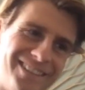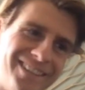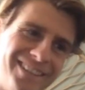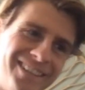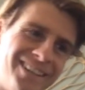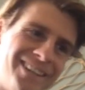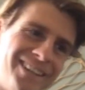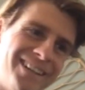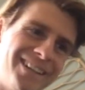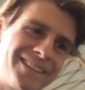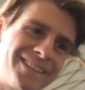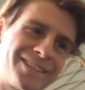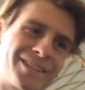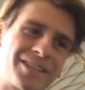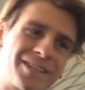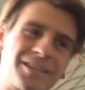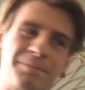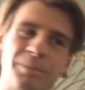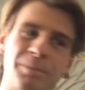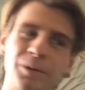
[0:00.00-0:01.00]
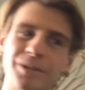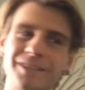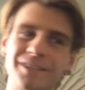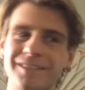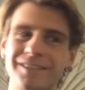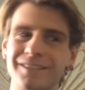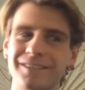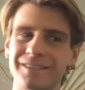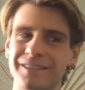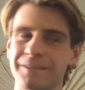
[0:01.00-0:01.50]
It's a
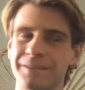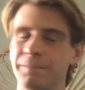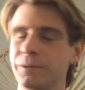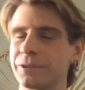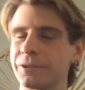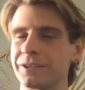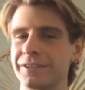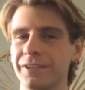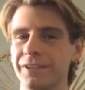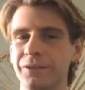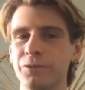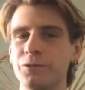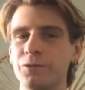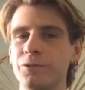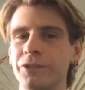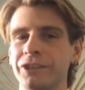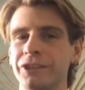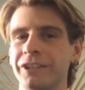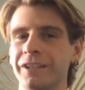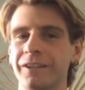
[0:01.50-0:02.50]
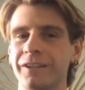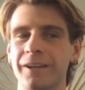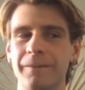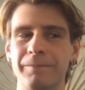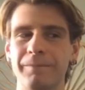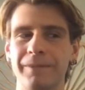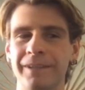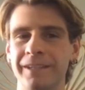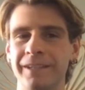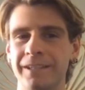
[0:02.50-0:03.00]
sports nutrition
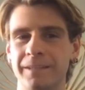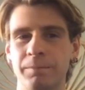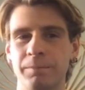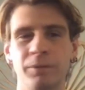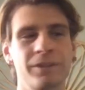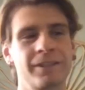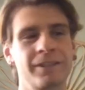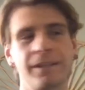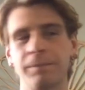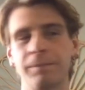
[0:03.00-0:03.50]
company, sports supplement.